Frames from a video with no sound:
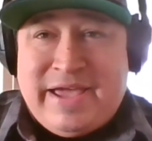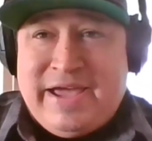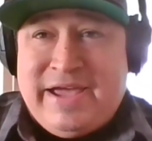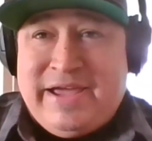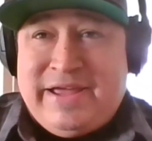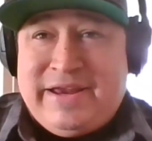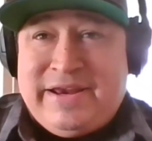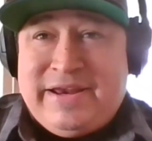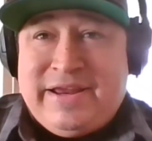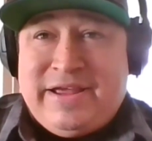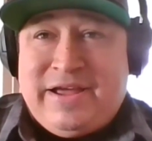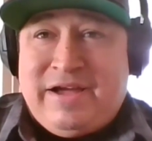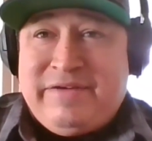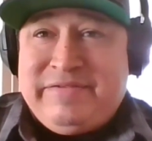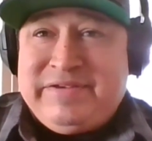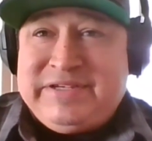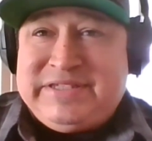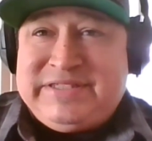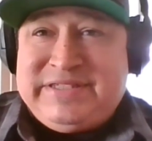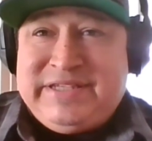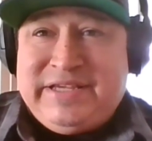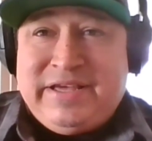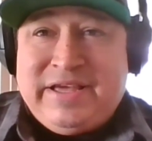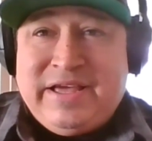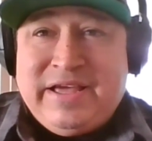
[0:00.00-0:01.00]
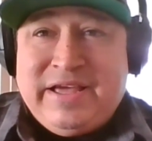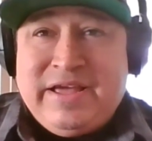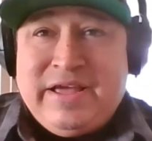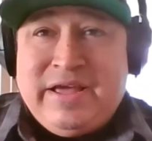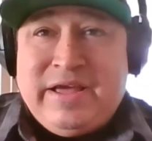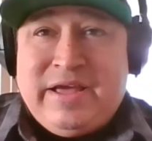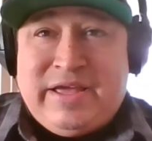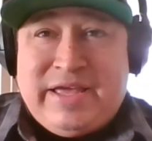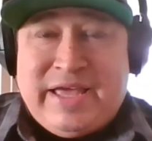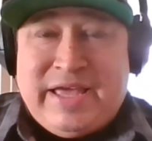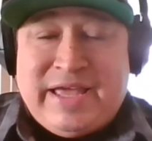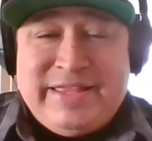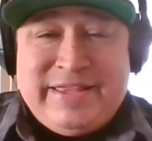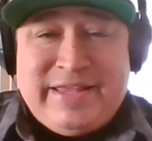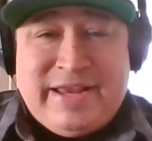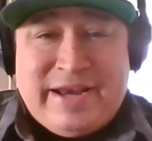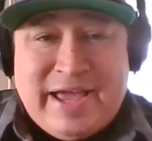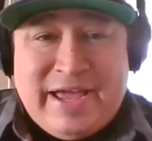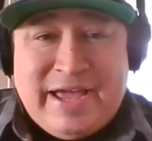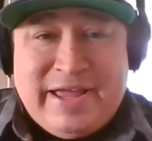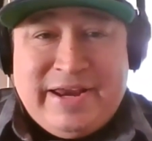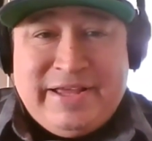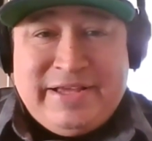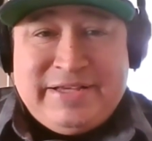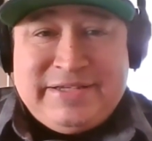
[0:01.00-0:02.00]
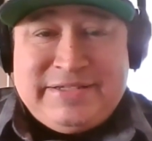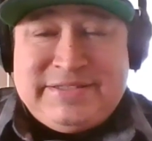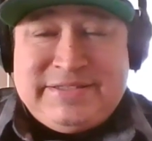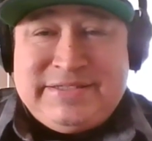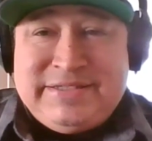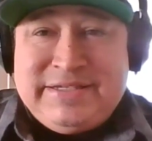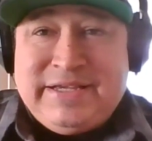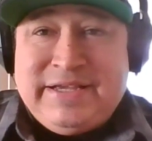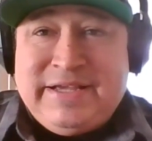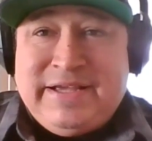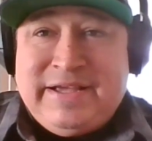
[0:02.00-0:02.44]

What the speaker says: and obviously in the 90s,